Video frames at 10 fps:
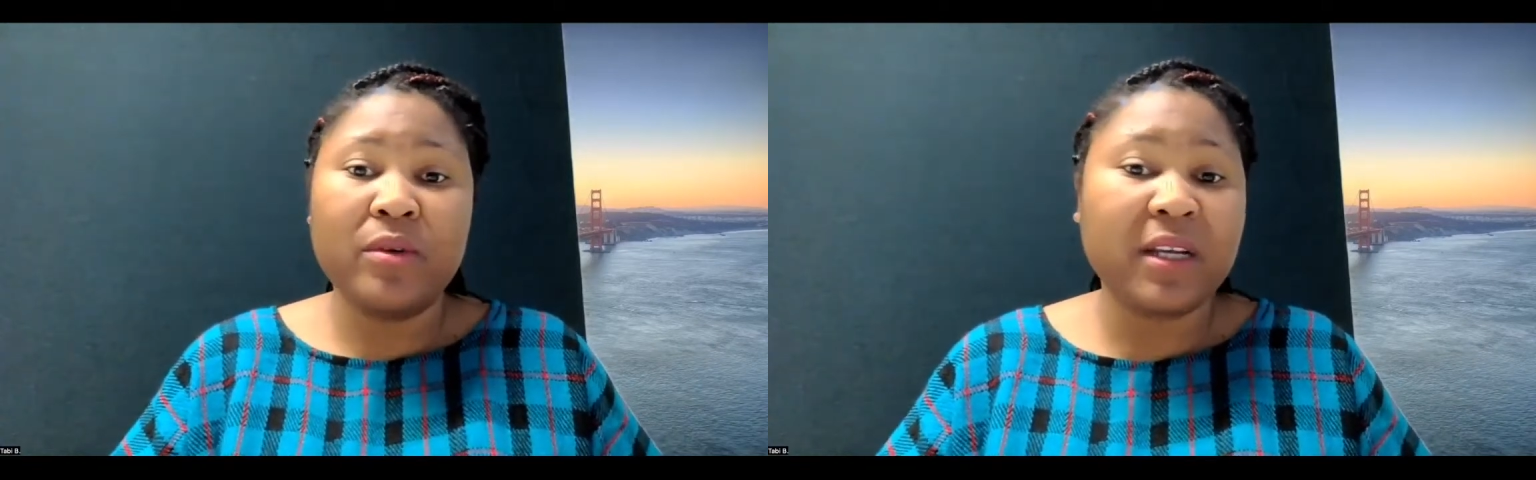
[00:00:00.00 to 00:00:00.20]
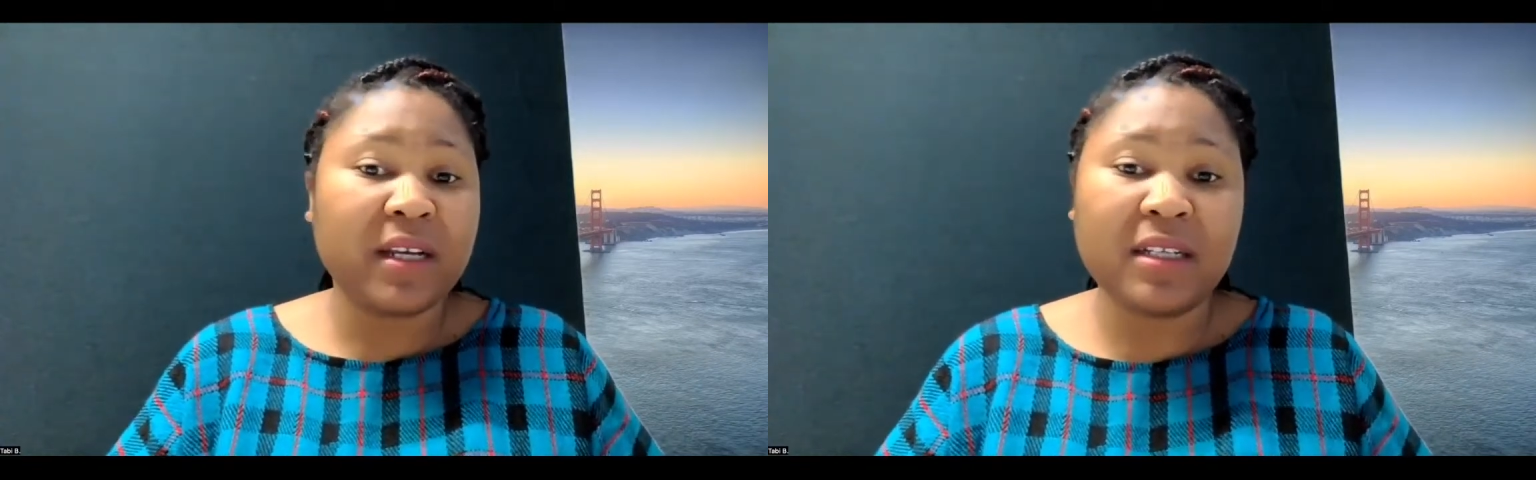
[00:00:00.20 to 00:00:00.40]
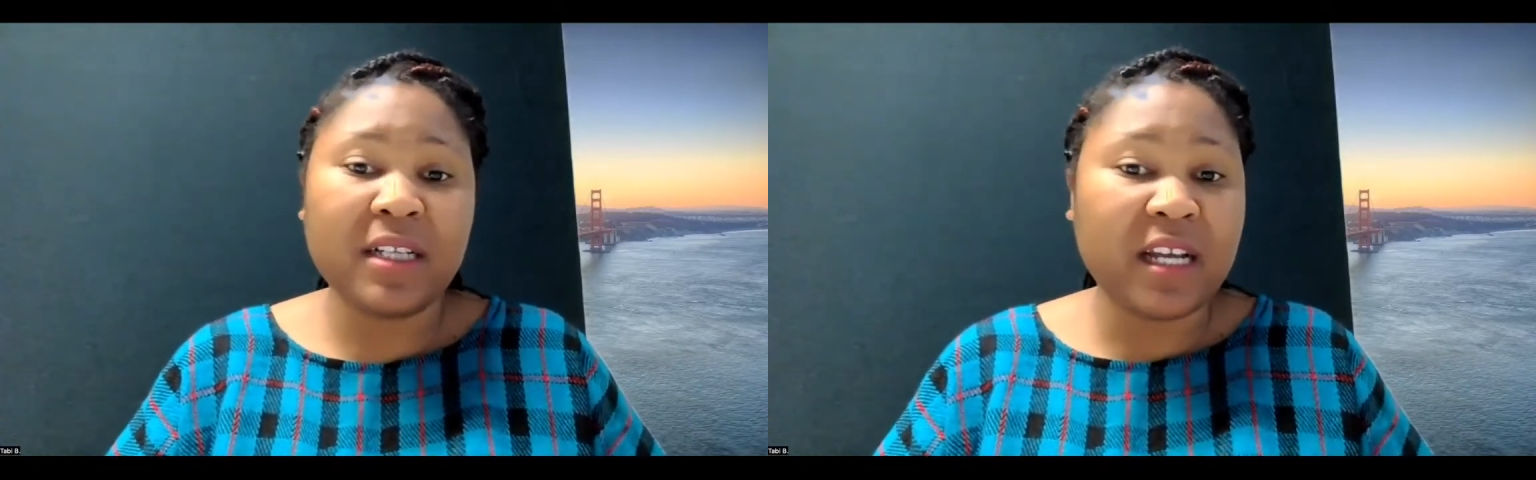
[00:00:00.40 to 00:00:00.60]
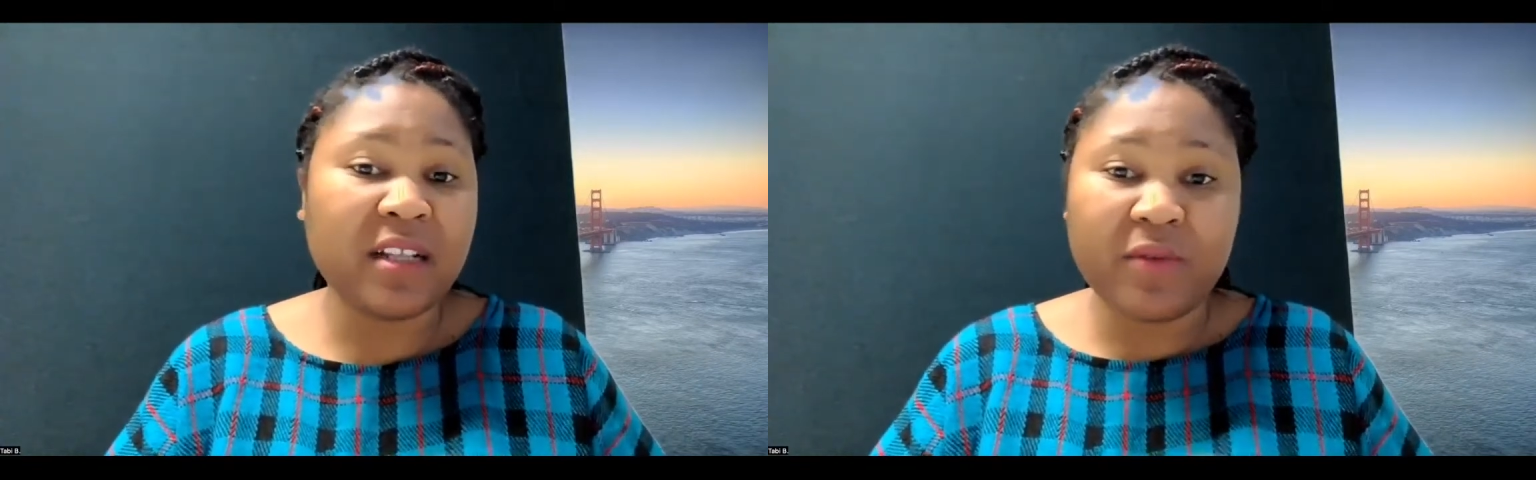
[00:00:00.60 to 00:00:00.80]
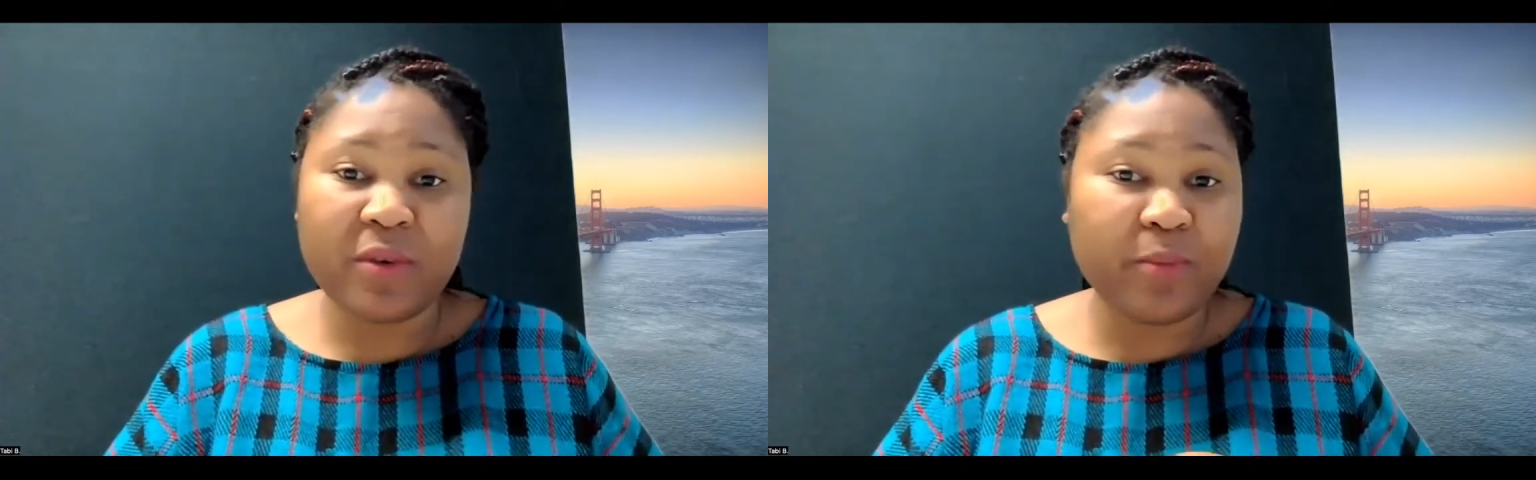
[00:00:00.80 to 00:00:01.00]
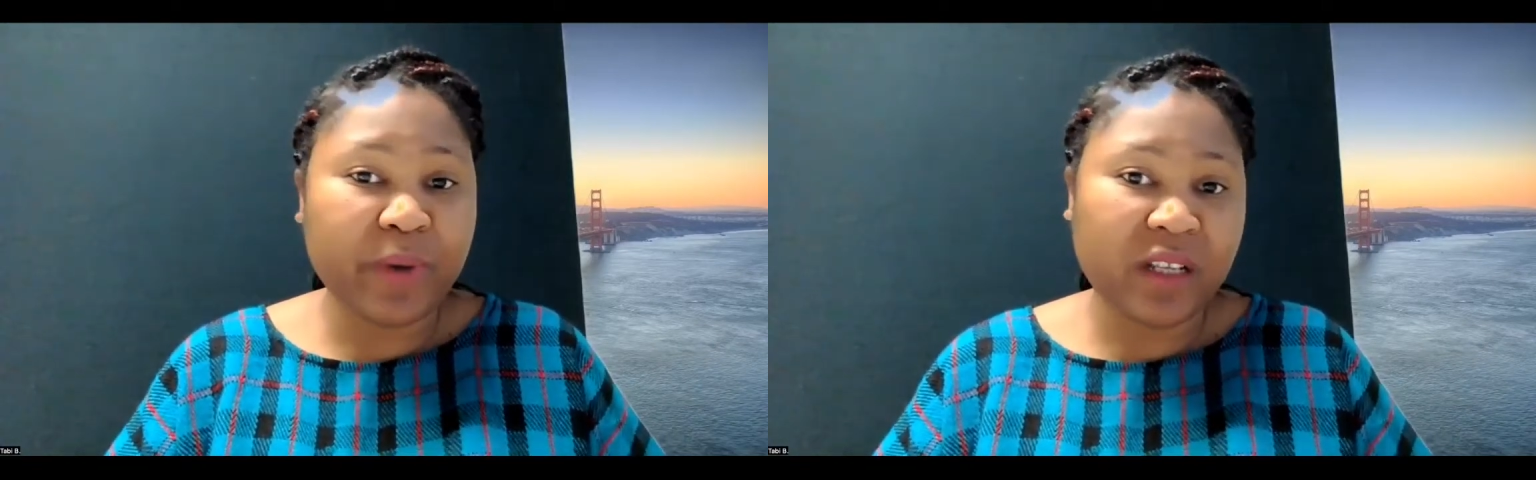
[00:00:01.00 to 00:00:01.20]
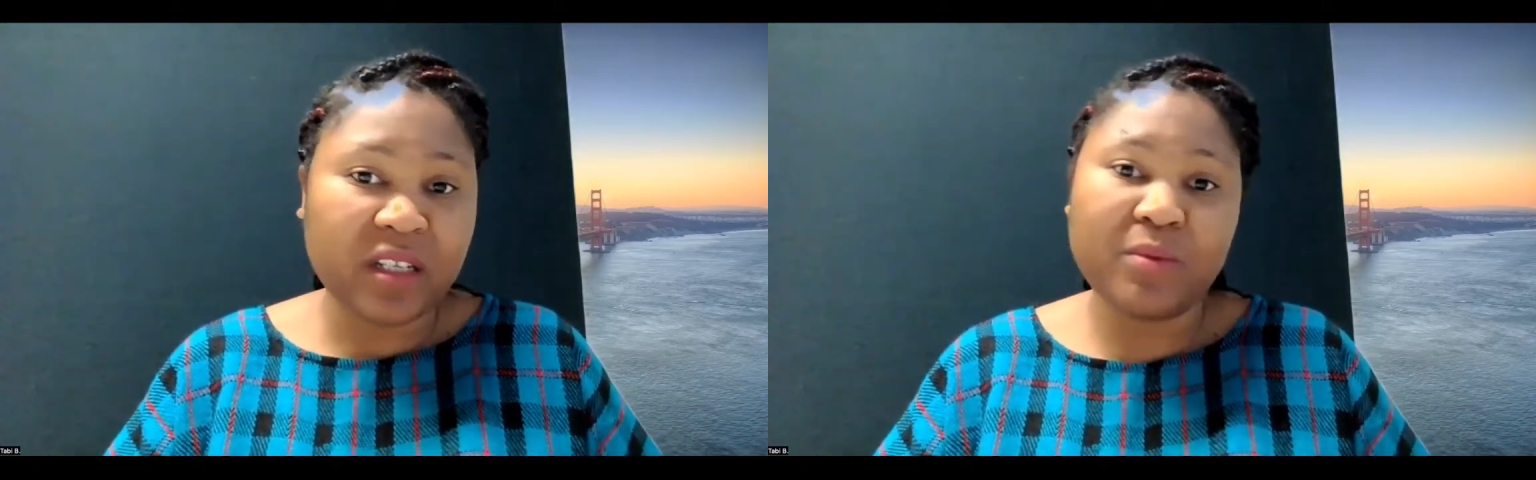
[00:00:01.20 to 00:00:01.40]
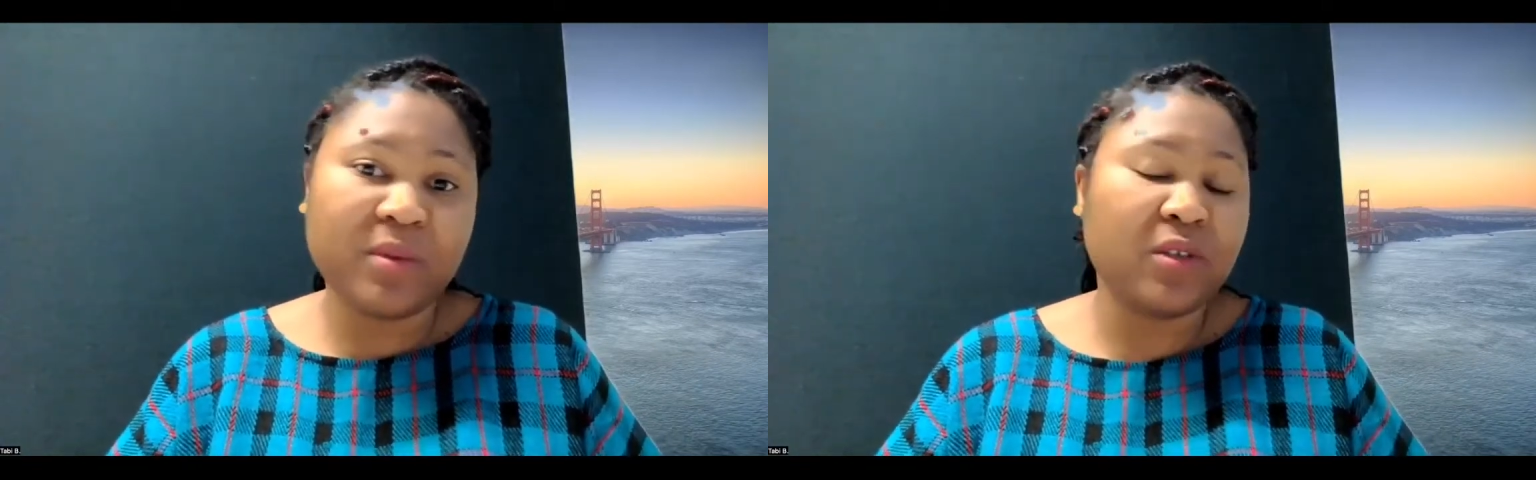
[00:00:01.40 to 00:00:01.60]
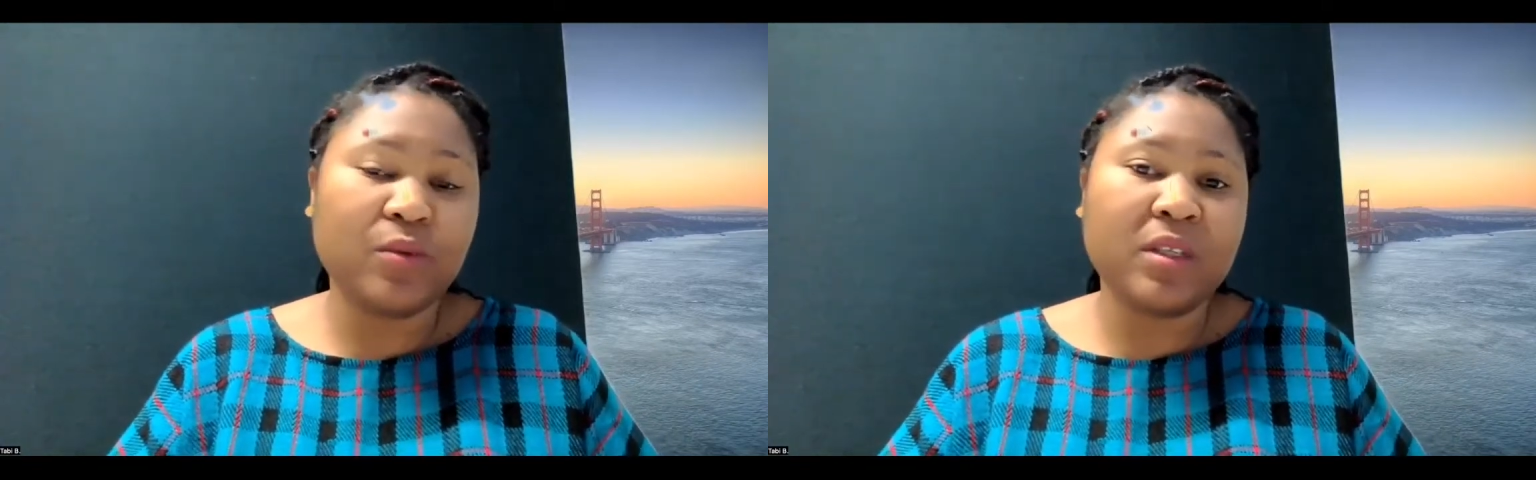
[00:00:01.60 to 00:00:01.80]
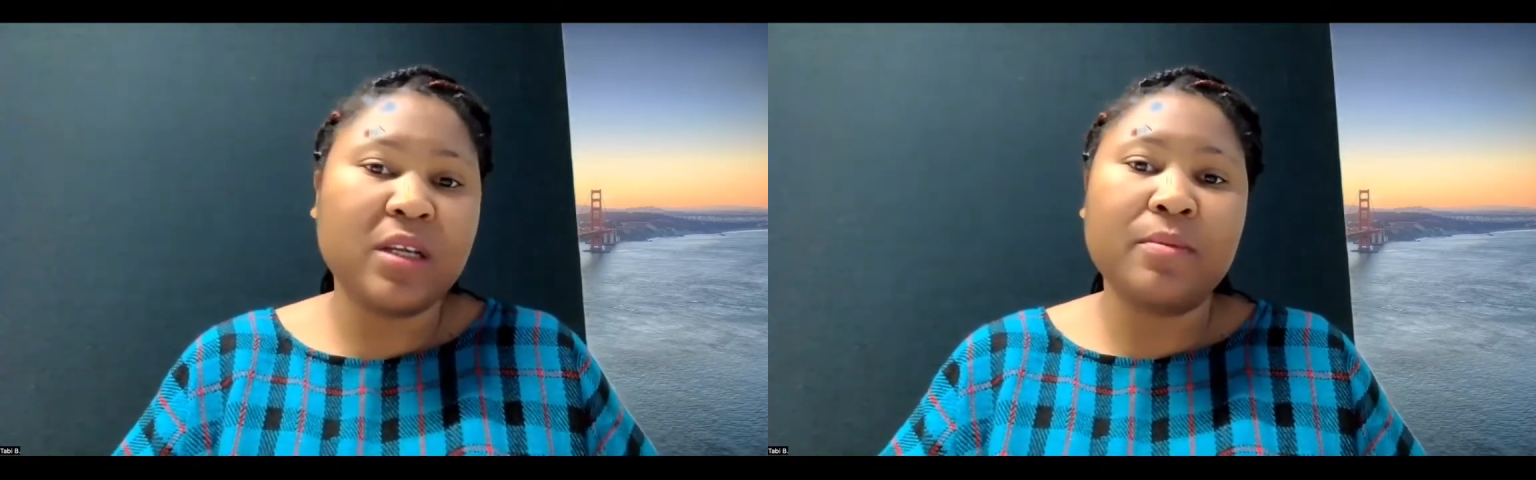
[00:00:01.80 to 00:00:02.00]
like I said, I had a very bad experience
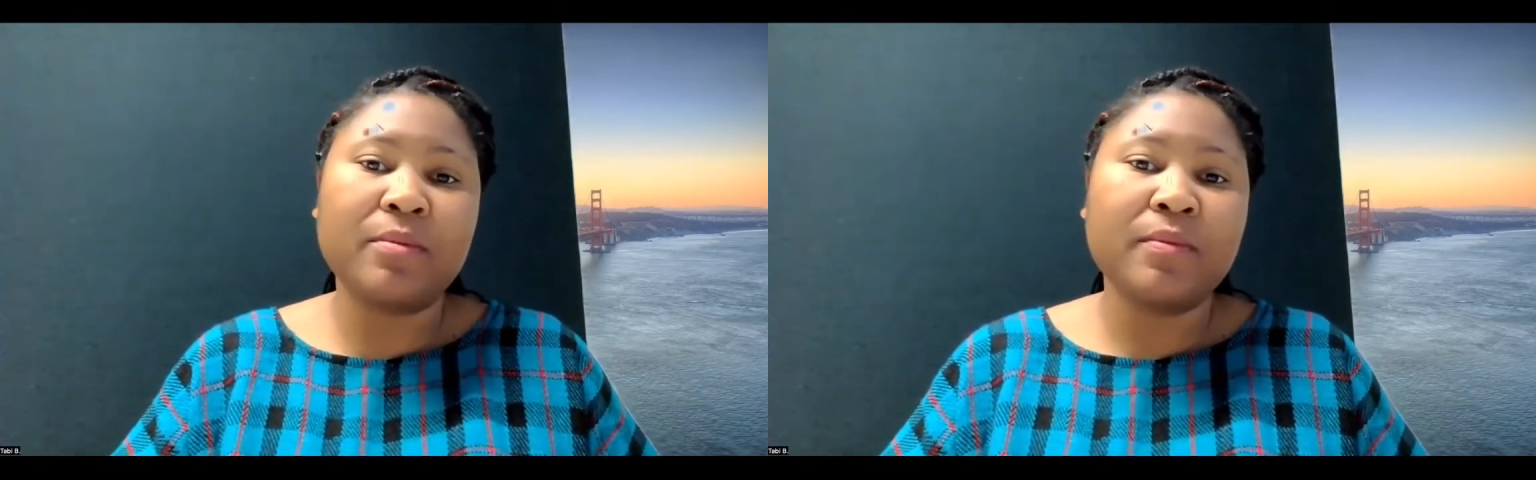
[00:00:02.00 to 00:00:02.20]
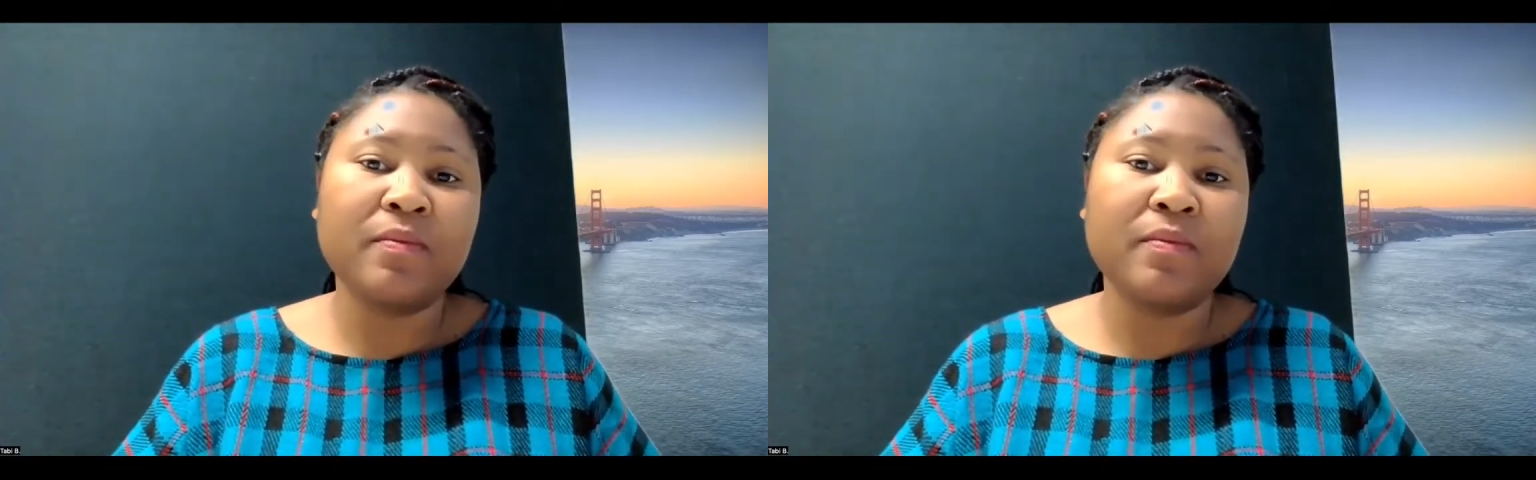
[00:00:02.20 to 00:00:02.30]
with them.